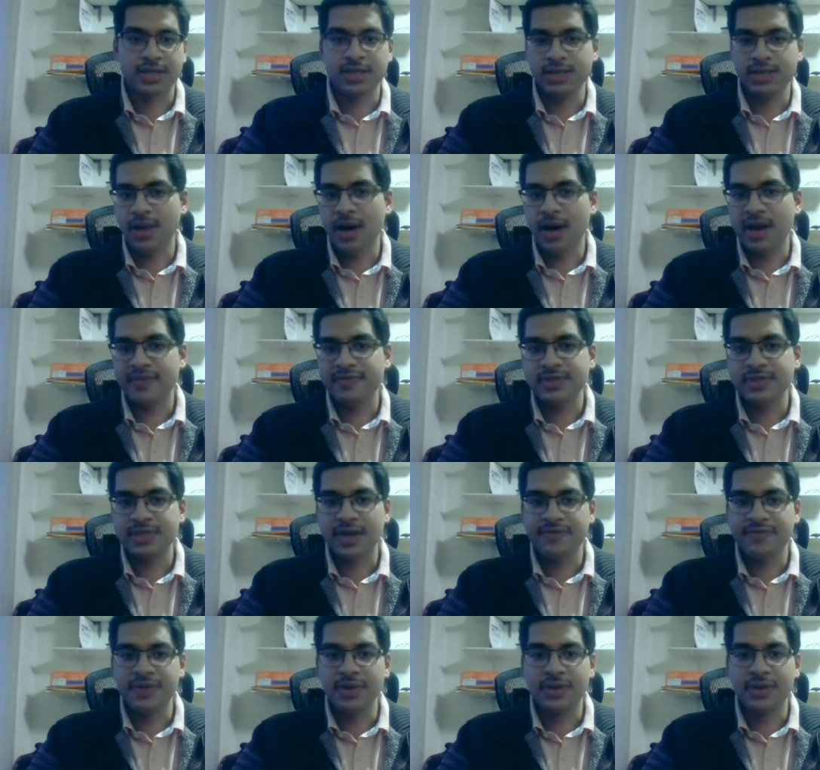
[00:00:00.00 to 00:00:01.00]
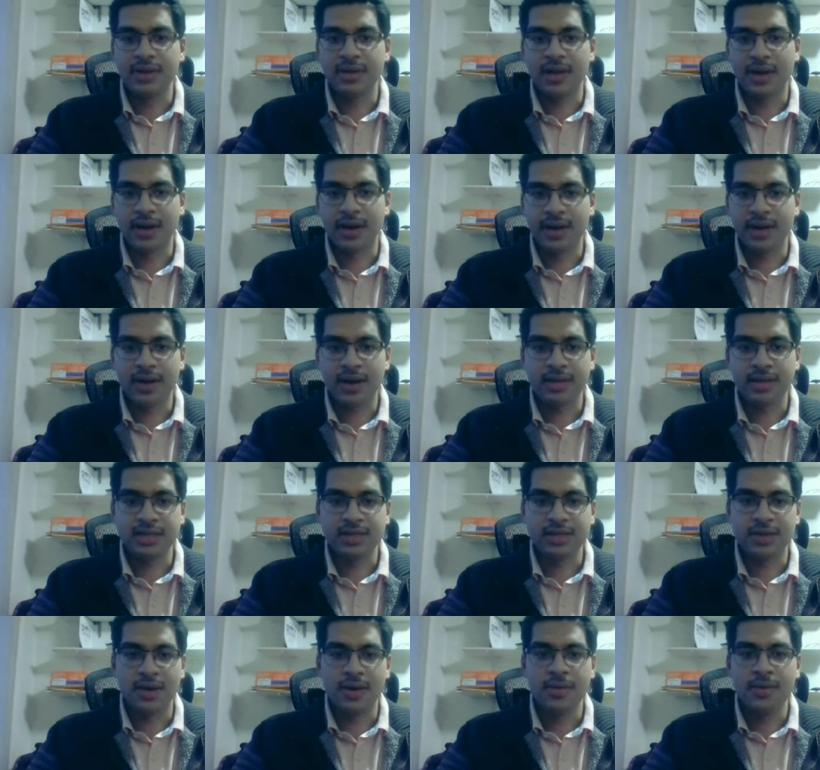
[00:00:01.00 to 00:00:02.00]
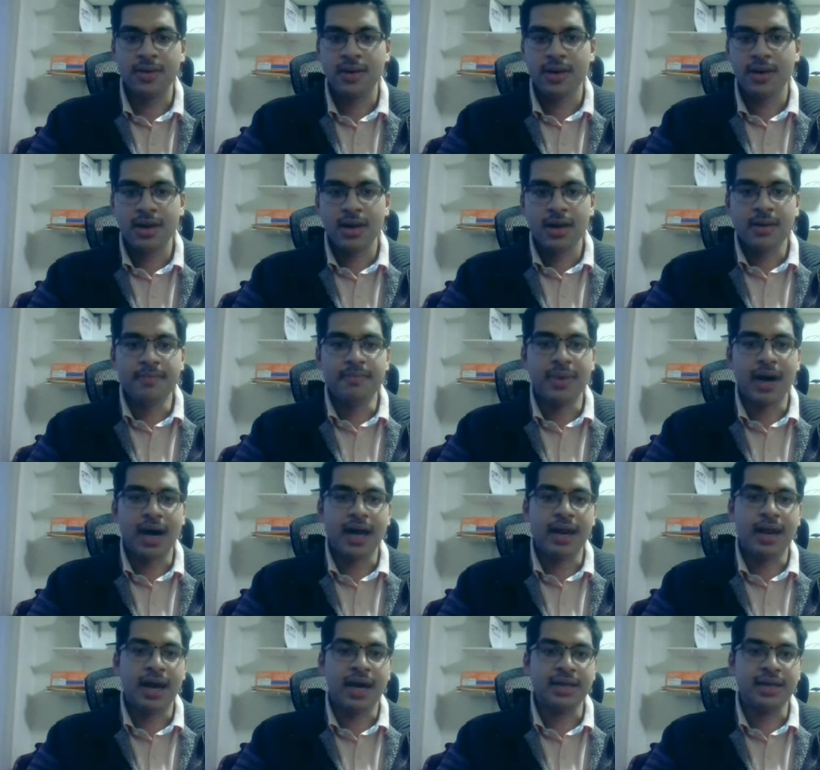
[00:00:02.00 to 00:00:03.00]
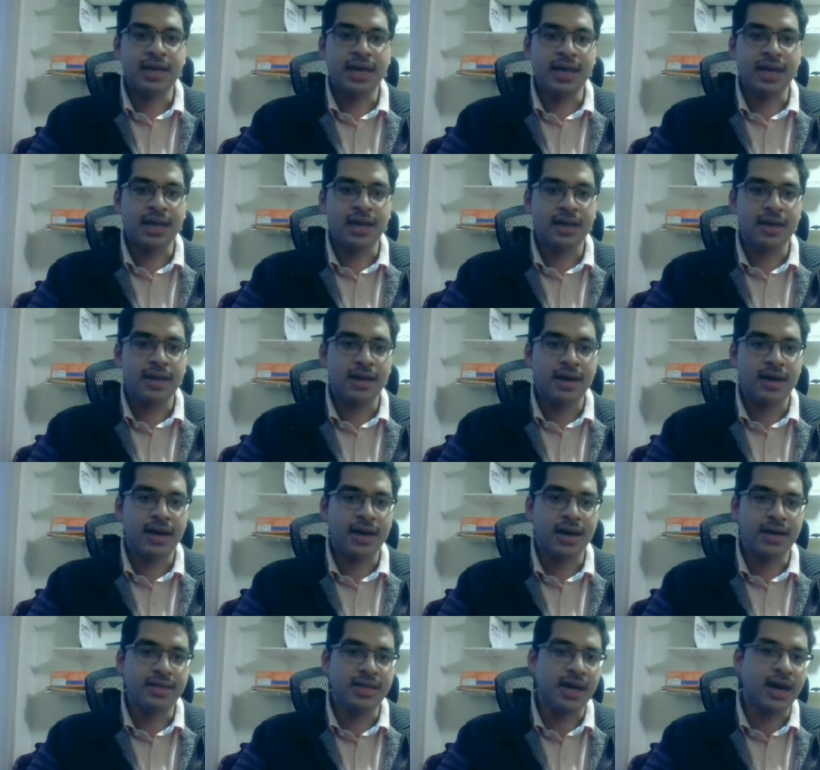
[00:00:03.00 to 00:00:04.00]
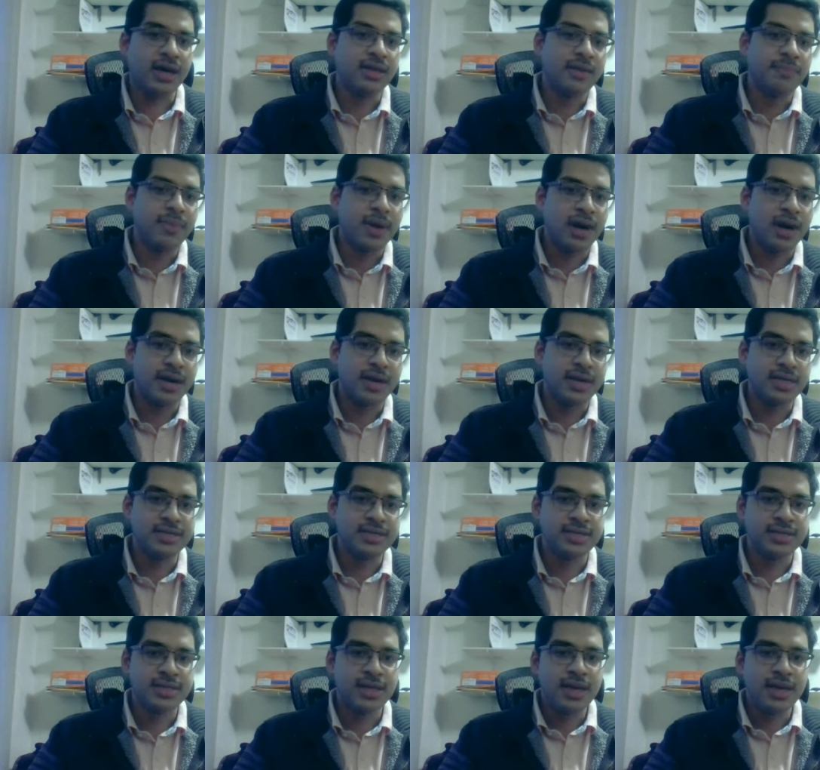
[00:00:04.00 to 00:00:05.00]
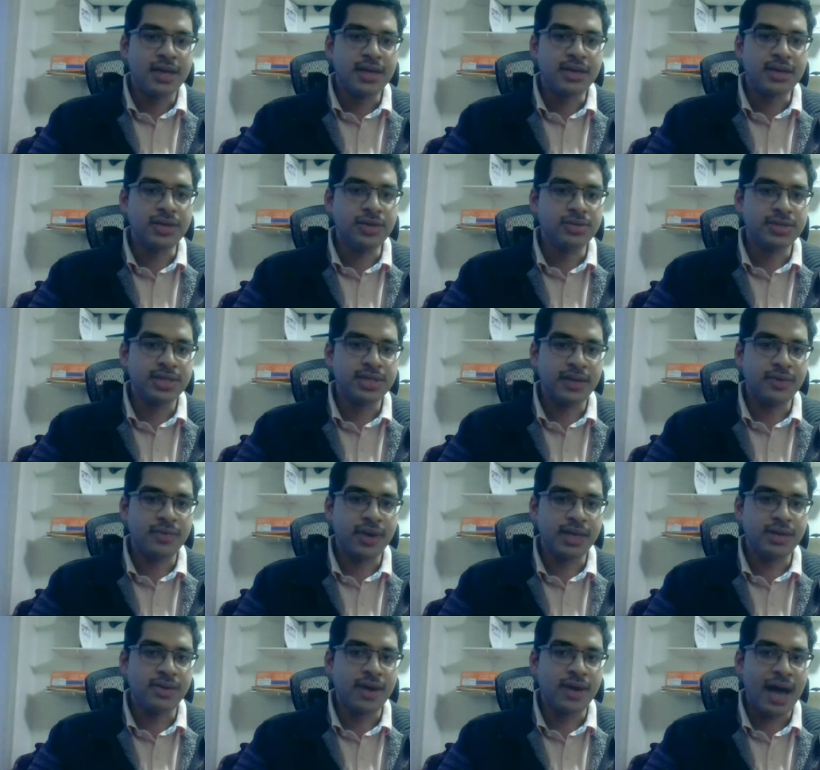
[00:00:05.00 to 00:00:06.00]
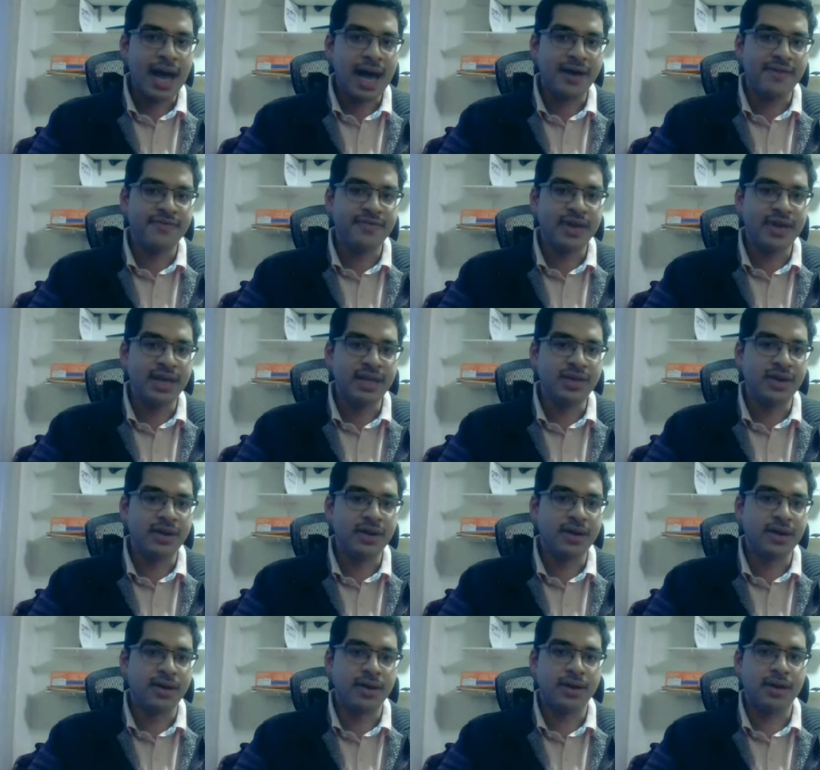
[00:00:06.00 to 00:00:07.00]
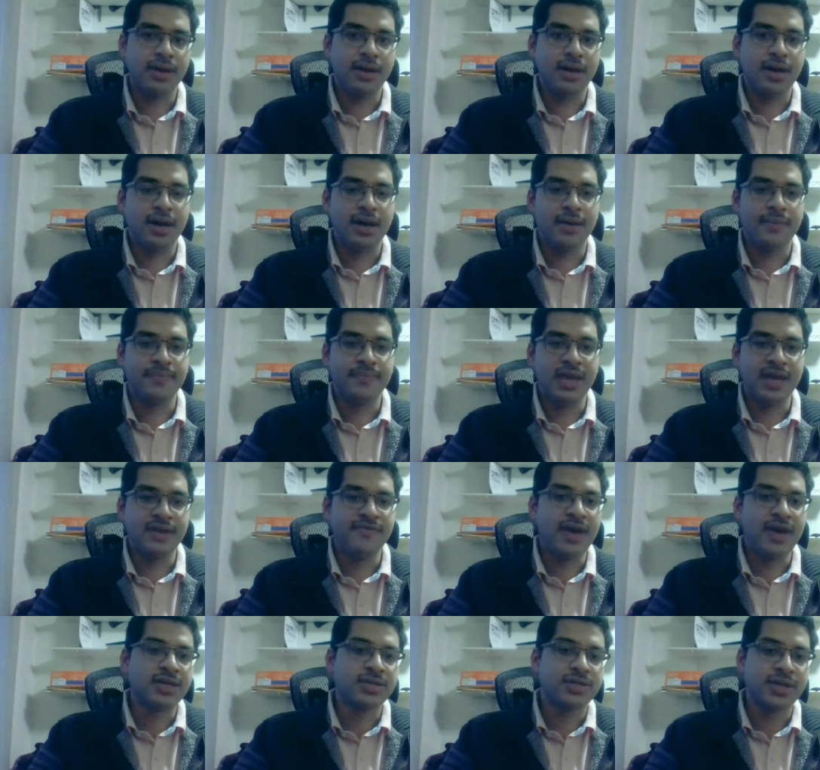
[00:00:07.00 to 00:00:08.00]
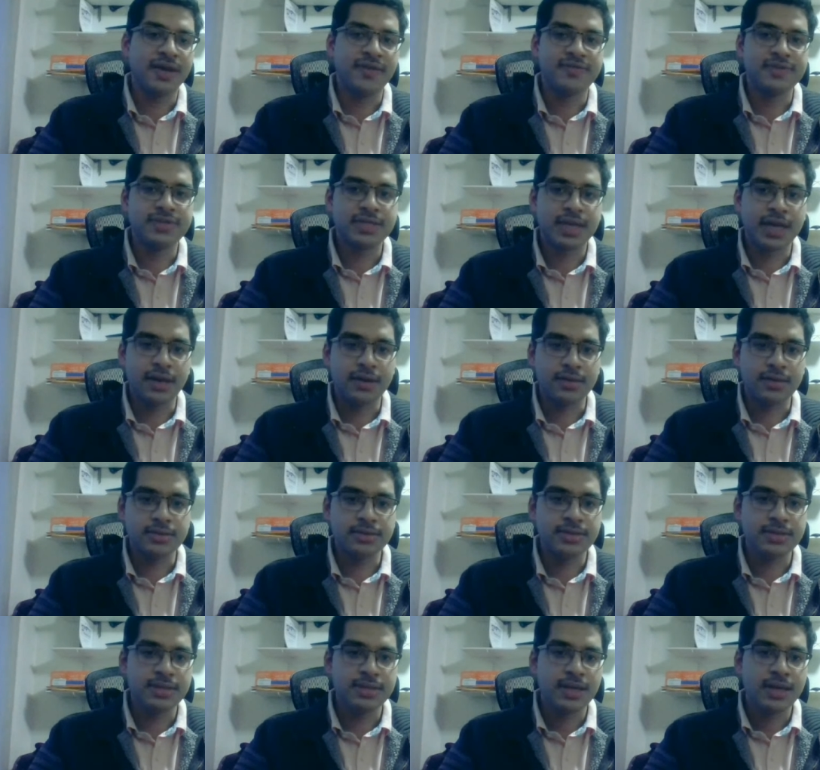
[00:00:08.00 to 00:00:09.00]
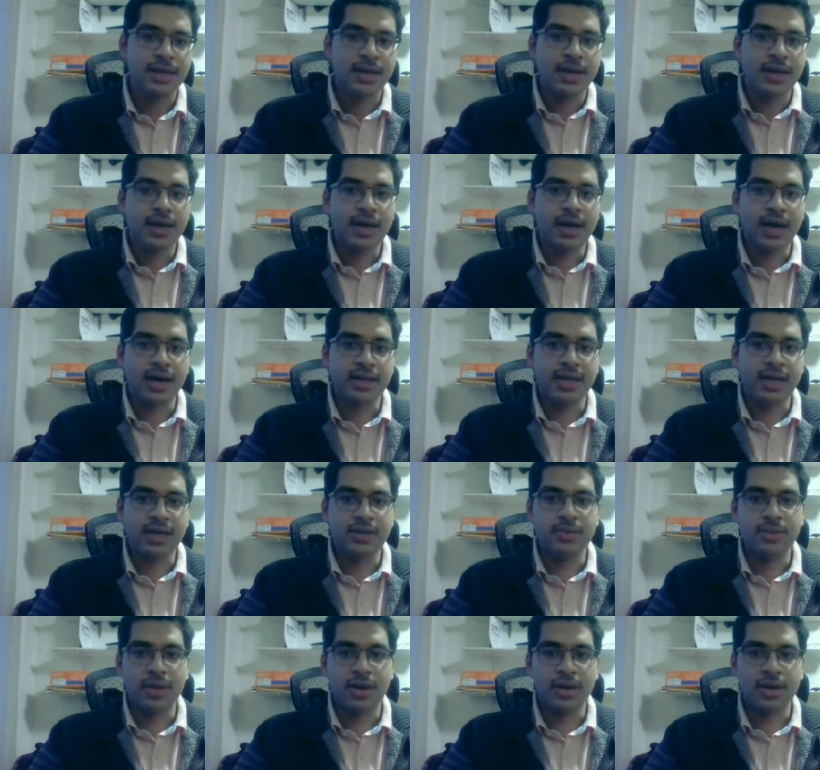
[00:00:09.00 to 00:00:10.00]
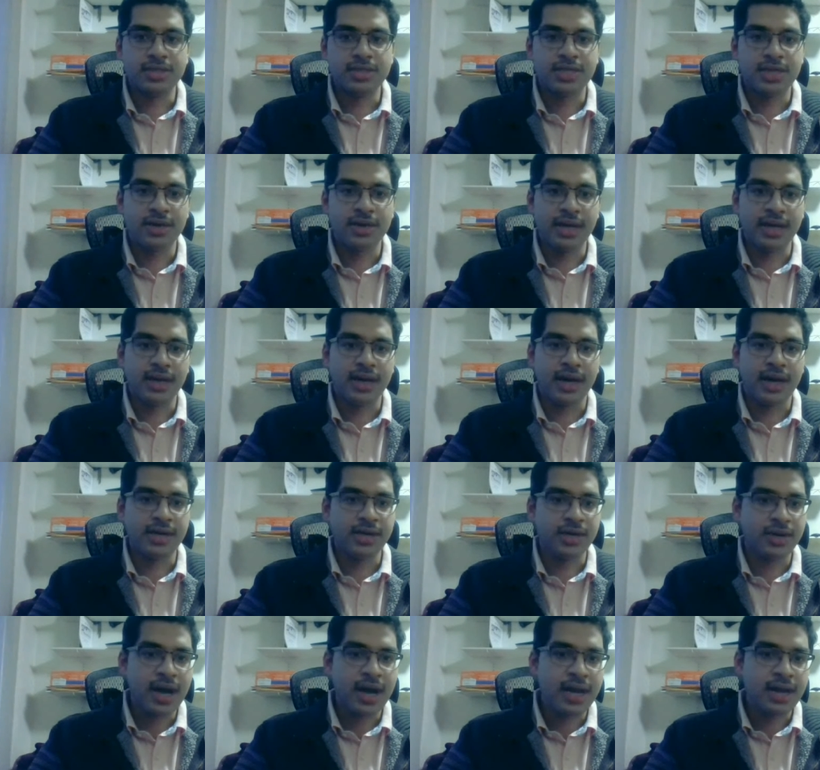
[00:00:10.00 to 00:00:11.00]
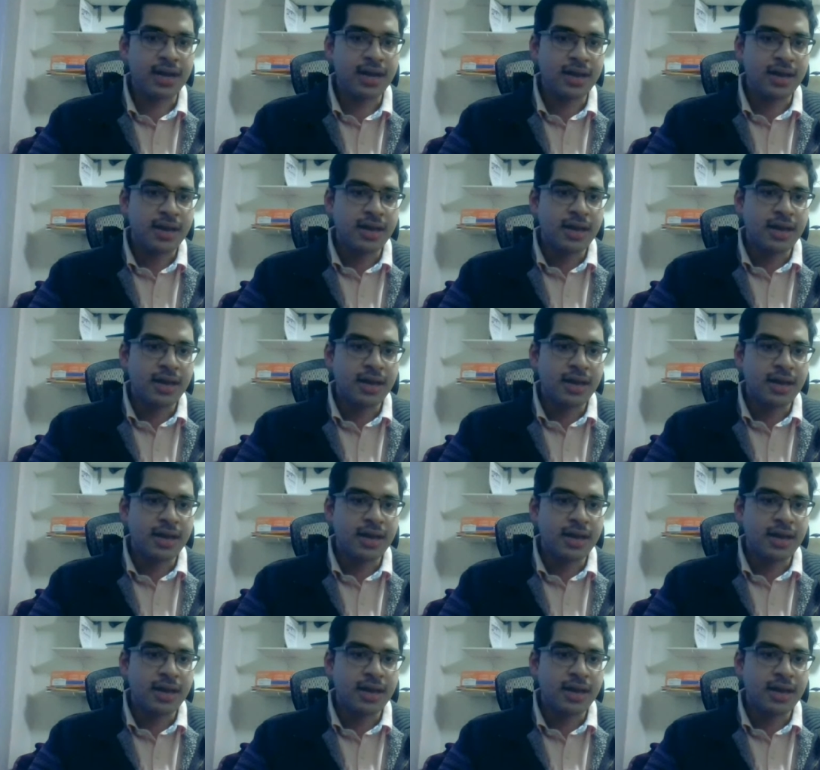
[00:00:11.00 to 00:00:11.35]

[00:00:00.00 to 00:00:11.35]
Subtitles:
Because a lot of stuff you can learn on the go, but I think the other part is using what you have in your inventory of skills that you learned during undergrad.